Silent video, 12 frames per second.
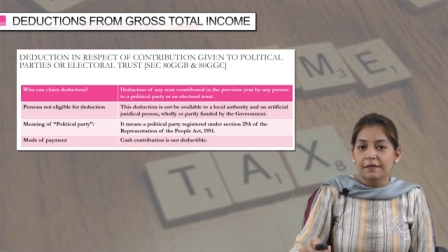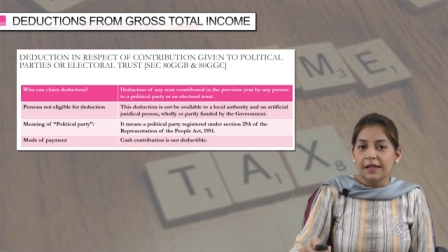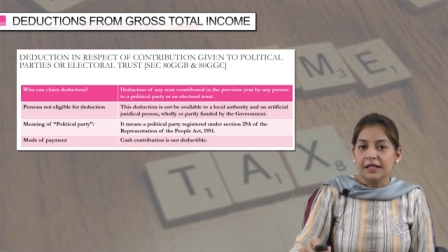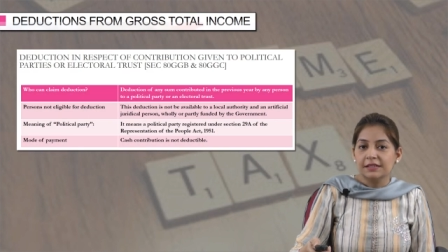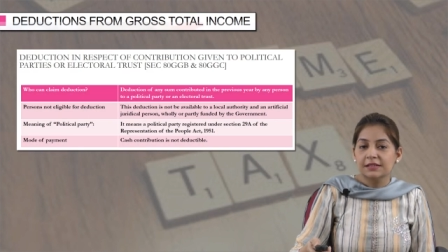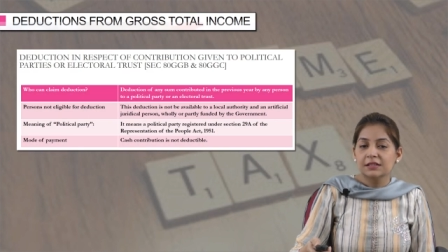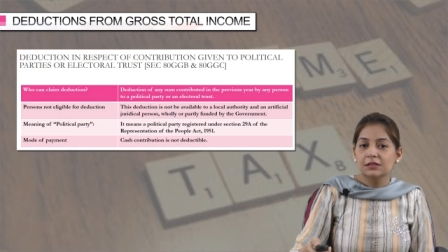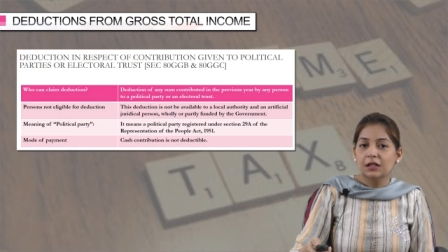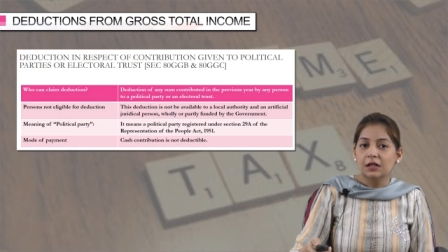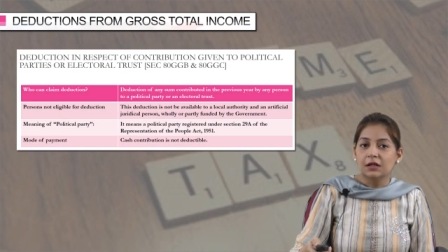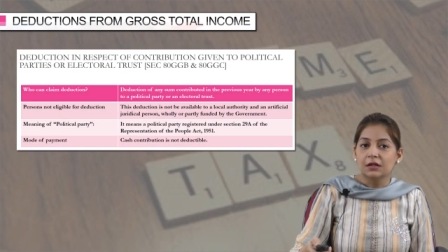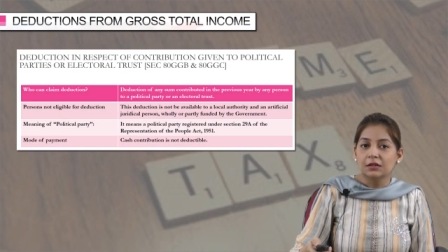Next is
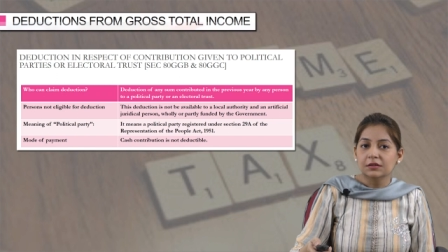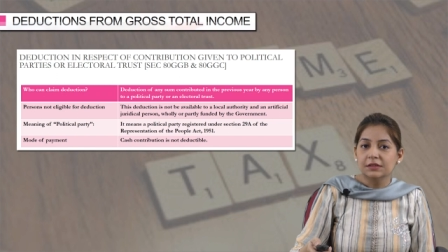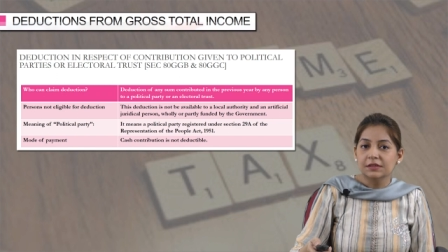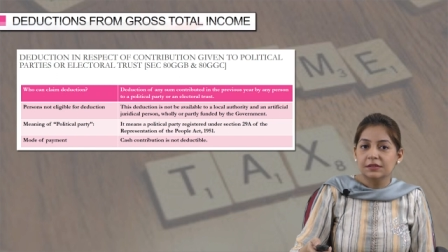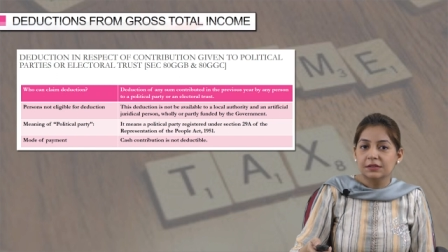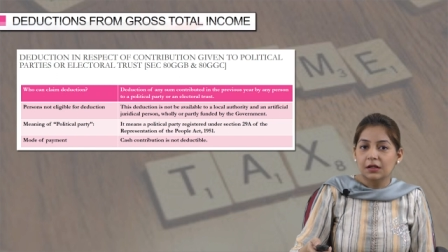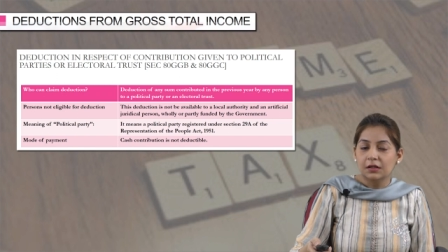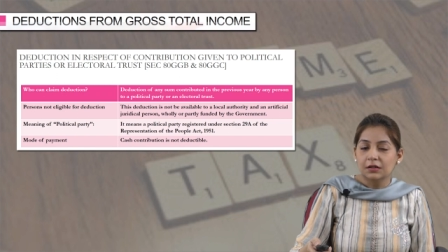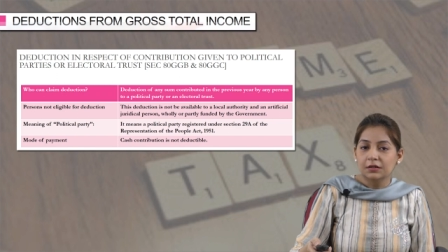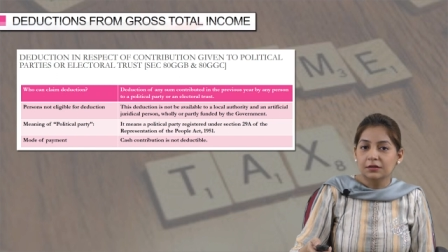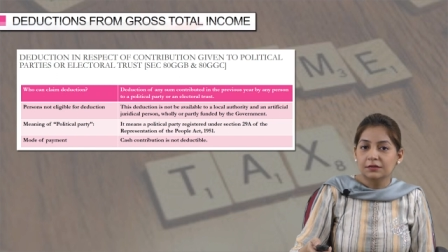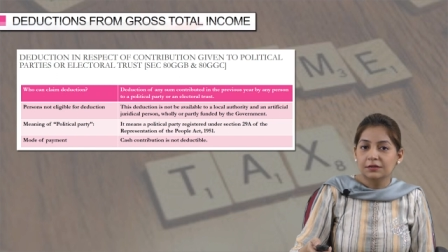uh, this
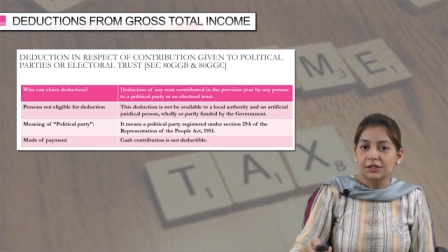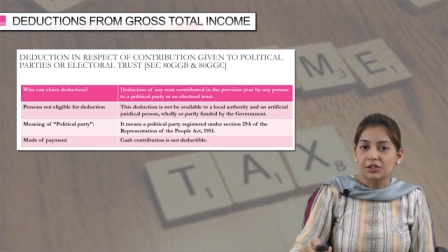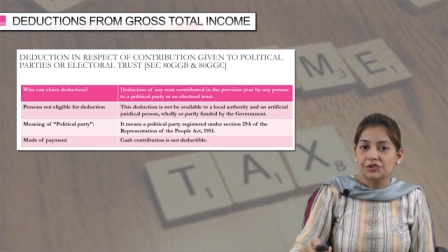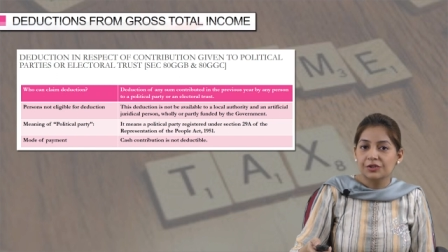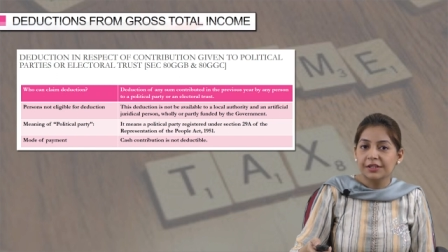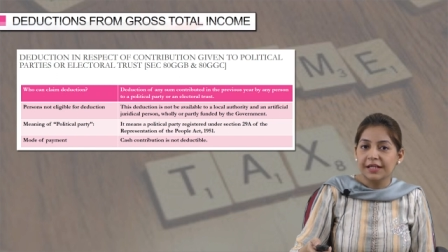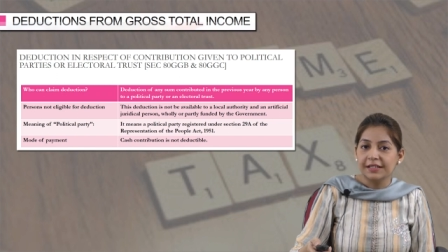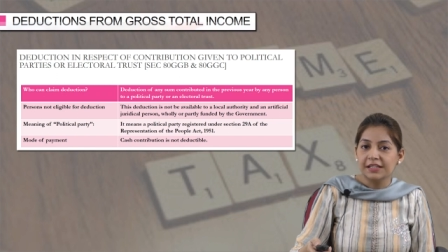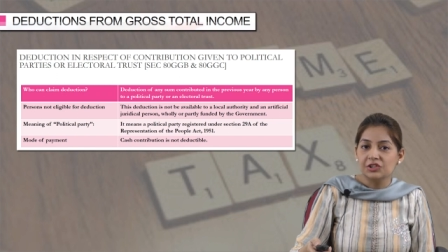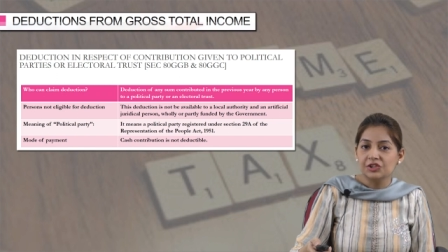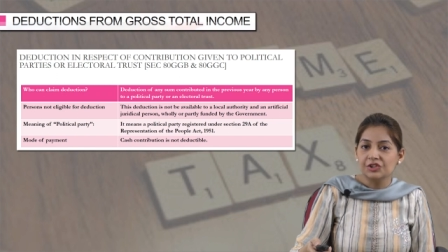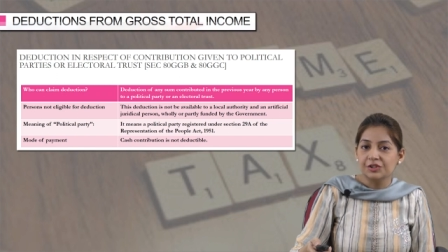uh, section
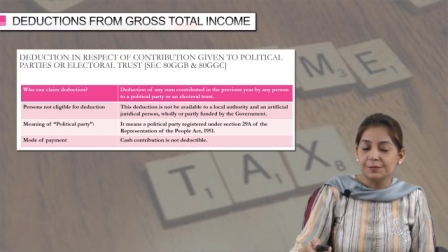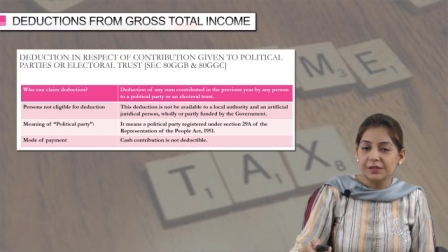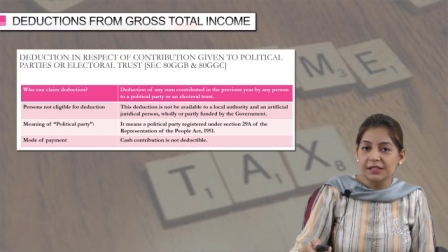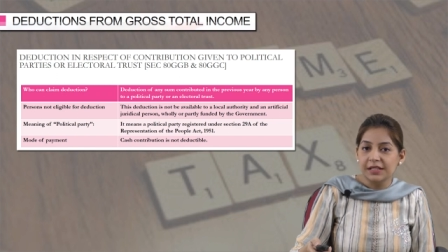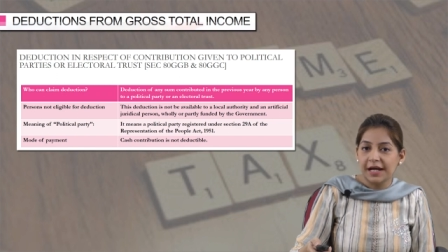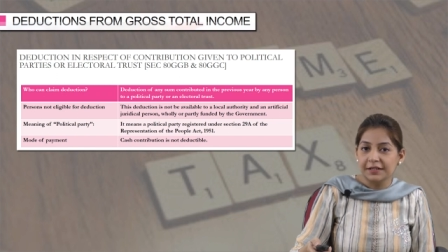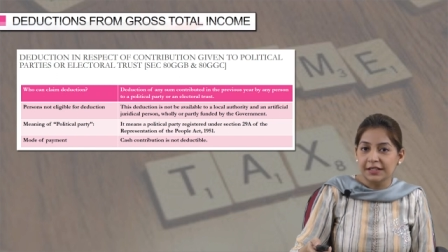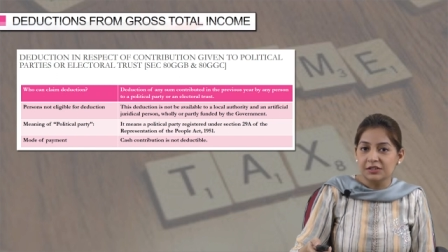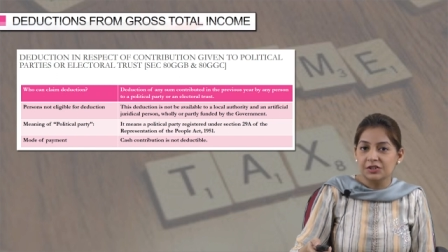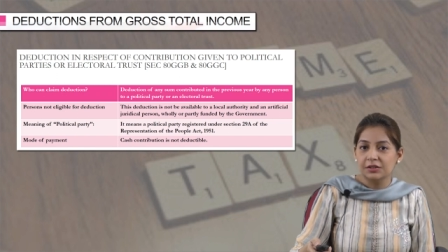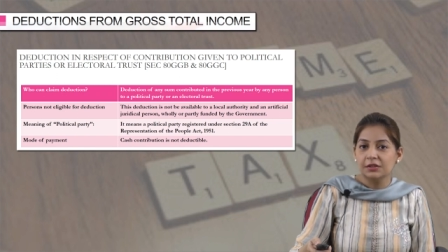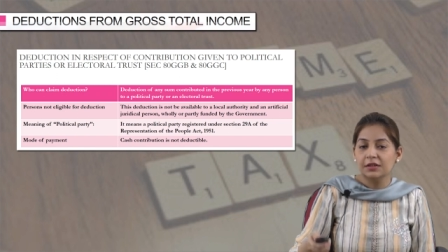80GGB and
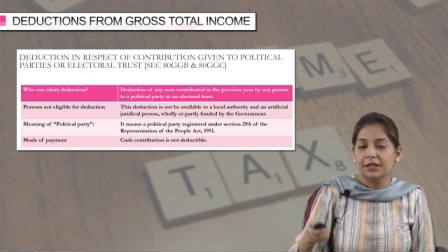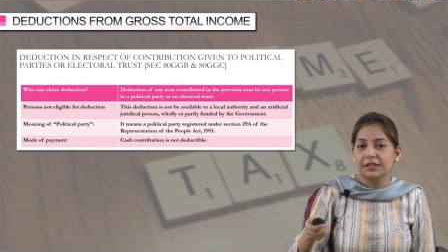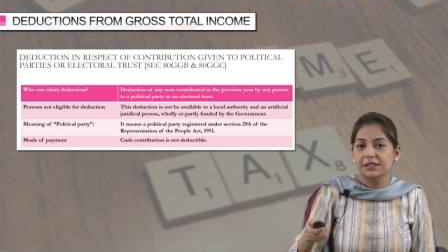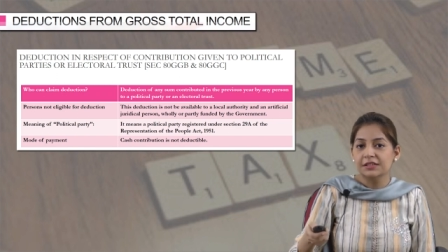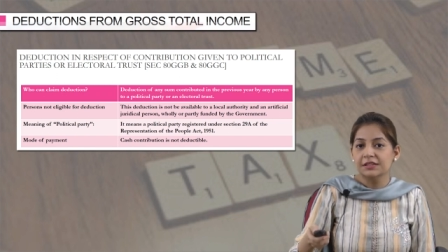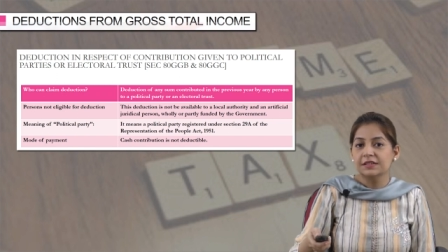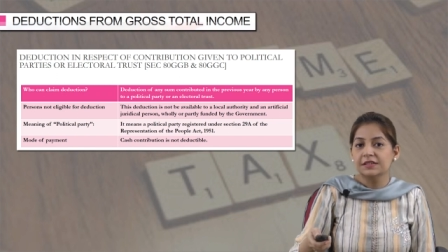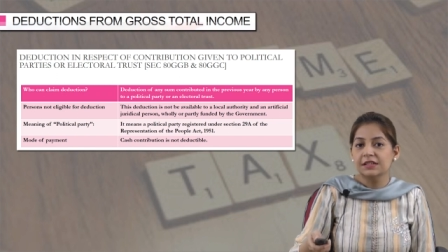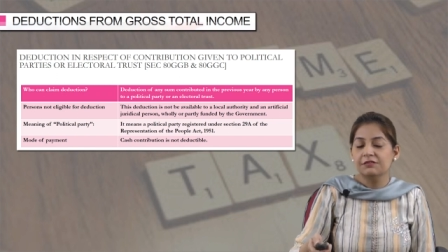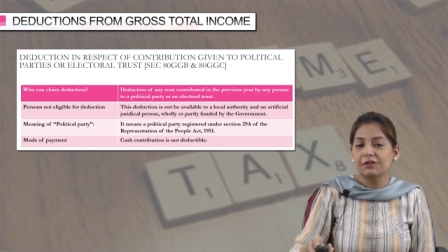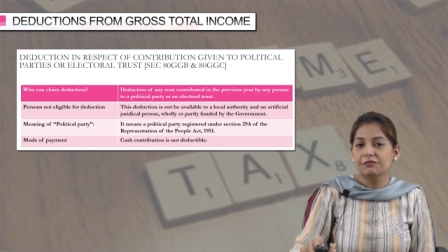80GGC.